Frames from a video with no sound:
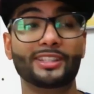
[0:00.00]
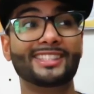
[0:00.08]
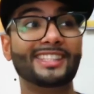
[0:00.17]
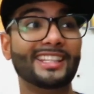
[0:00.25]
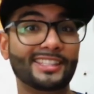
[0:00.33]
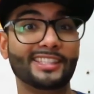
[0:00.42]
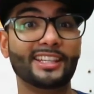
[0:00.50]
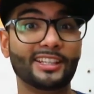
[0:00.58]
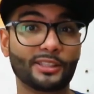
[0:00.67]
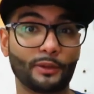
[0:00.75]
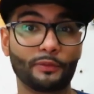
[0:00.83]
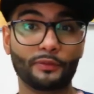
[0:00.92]
The 6
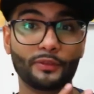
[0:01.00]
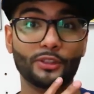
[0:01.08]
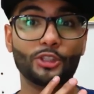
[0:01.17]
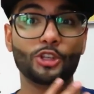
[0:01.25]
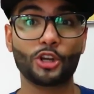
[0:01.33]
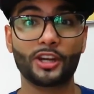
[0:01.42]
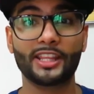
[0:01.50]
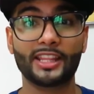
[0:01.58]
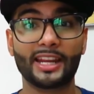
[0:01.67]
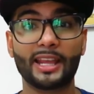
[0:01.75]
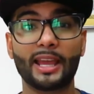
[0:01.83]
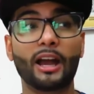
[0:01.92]
years of journey
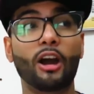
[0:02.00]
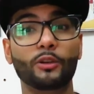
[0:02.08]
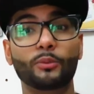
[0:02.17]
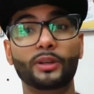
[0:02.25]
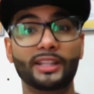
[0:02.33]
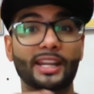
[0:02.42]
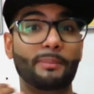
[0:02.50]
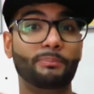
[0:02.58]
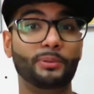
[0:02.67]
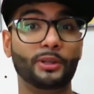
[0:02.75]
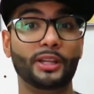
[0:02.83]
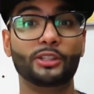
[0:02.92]
that hard work that I
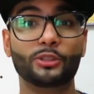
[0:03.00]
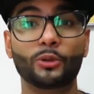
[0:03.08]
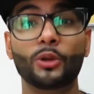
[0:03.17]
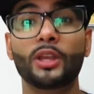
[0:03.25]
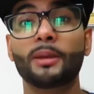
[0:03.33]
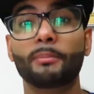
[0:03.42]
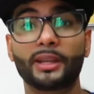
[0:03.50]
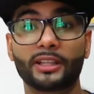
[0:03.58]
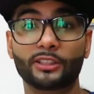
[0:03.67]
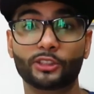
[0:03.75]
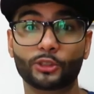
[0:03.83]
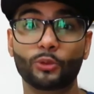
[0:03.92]
put into
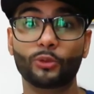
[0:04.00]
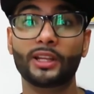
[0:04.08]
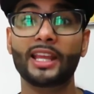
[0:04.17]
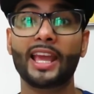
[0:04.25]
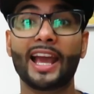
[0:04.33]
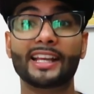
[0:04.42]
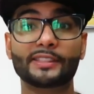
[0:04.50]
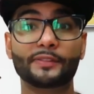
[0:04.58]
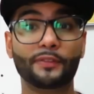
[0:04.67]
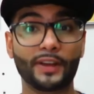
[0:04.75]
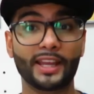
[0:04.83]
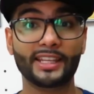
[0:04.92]
medical school has
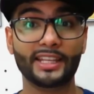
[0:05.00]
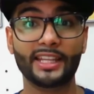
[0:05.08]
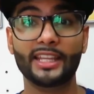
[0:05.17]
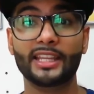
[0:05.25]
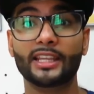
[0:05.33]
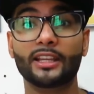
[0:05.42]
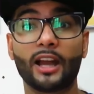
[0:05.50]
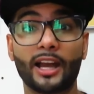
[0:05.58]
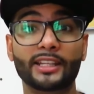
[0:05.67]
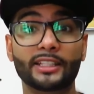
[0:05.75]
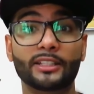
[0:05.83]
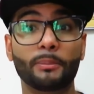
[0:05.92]
finally
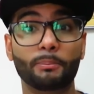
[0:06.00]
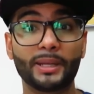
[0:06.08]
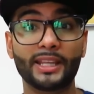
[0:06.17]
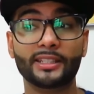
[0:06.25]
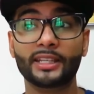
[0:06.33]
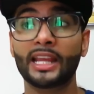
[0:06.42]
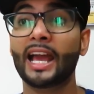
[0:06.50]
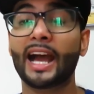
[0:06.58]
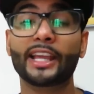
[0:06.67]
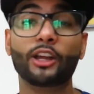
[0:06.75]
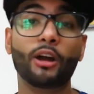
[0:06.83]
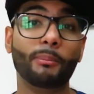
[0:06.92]
got completed.
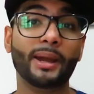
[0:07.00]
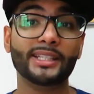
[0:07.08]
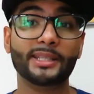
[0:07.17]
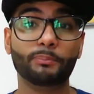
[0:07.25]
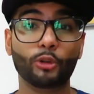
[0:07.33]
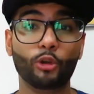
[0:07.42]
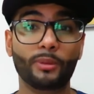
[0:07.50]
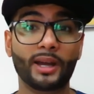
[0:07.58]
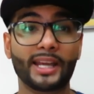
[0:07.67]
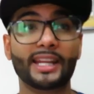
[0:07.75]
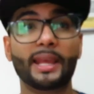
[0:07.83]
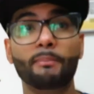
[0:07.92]
I got my
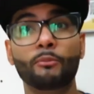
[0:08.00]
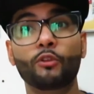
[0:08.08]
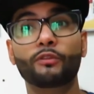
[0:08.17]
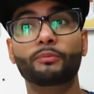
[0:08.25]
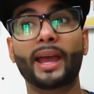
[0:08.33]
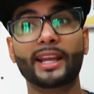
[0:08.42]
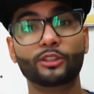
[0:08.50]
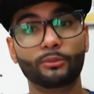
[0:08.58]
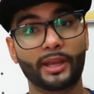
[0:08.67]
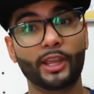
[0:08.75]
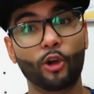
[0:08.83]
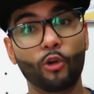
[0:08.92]
diploma and I moved back
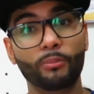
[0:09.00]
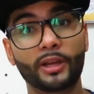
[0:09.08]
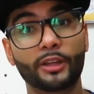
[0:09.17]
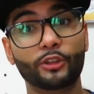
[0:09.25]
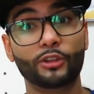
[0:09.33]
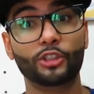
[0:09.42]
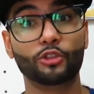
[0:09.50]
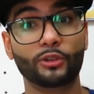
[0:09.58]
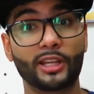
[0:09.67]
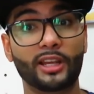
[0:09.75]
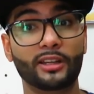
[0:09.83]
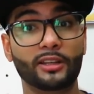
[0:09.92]
to my home country,
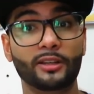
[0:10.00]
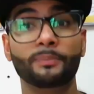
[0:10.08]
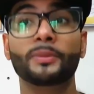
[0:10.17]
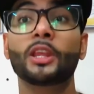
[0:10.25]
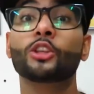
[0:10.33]
Sri Lanka.